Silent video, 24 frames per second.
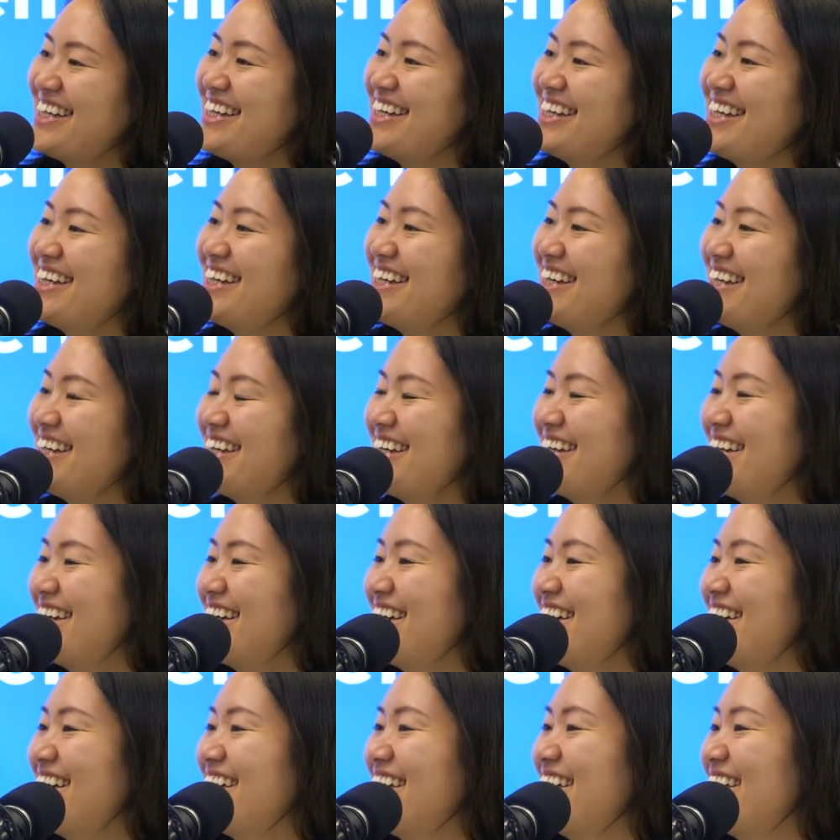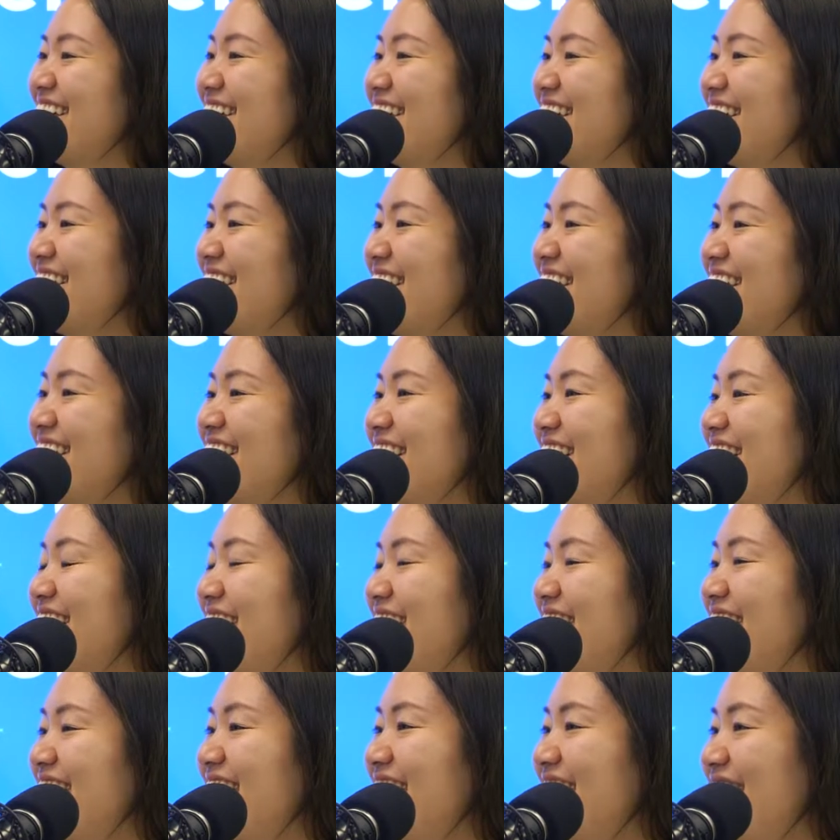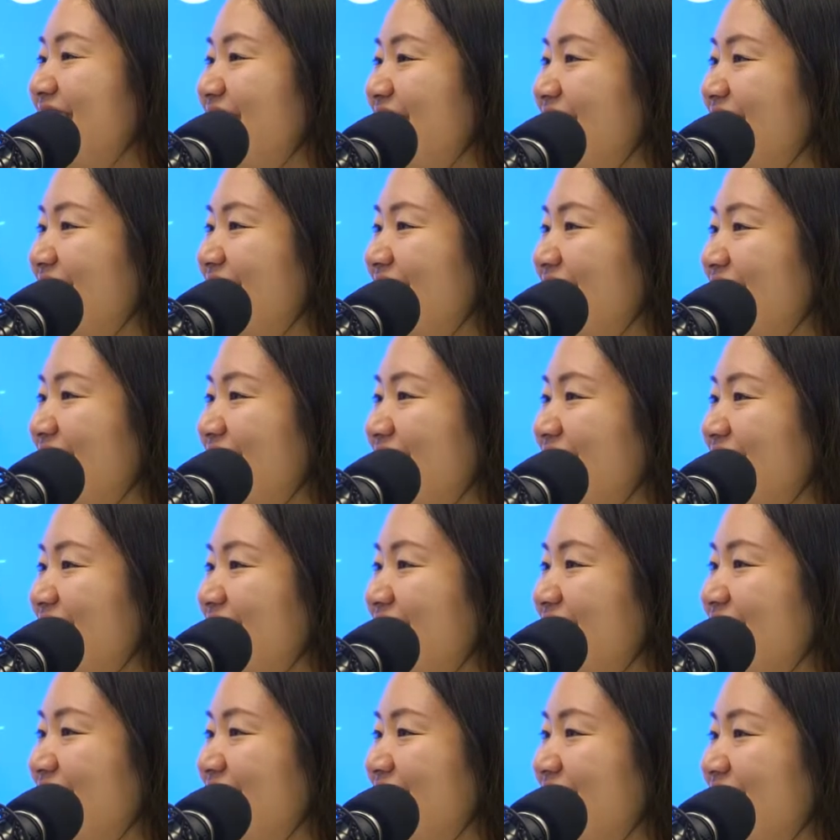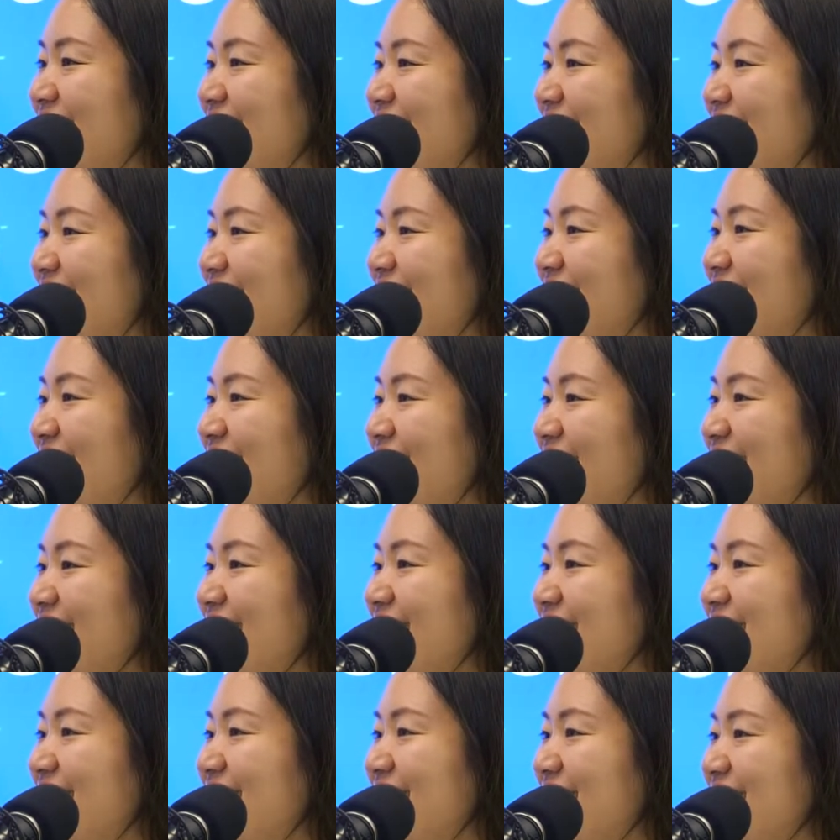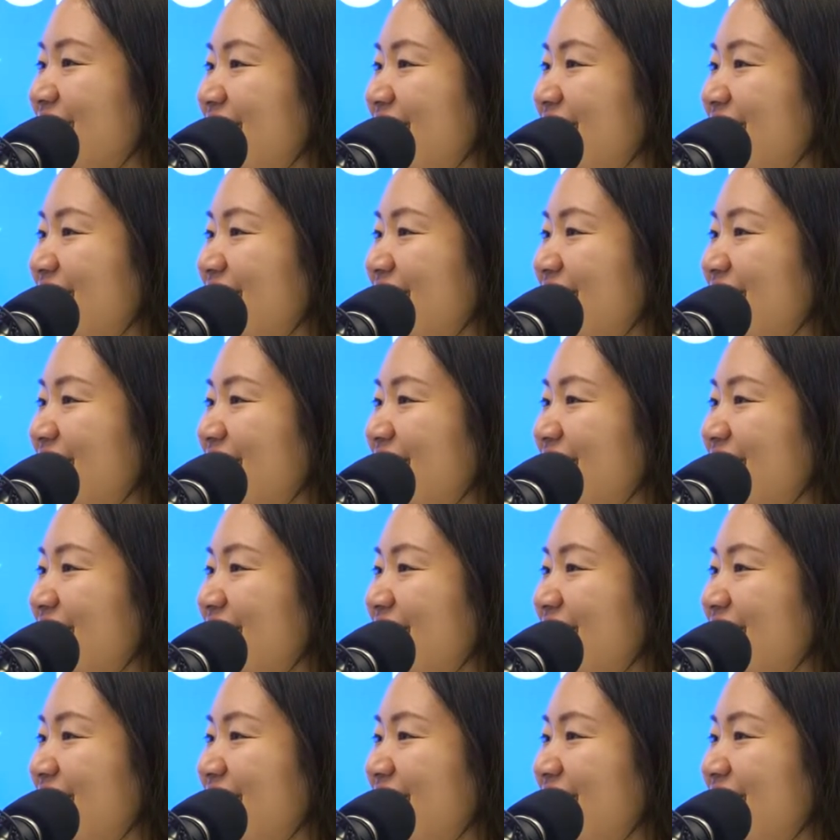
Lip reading: [no speech]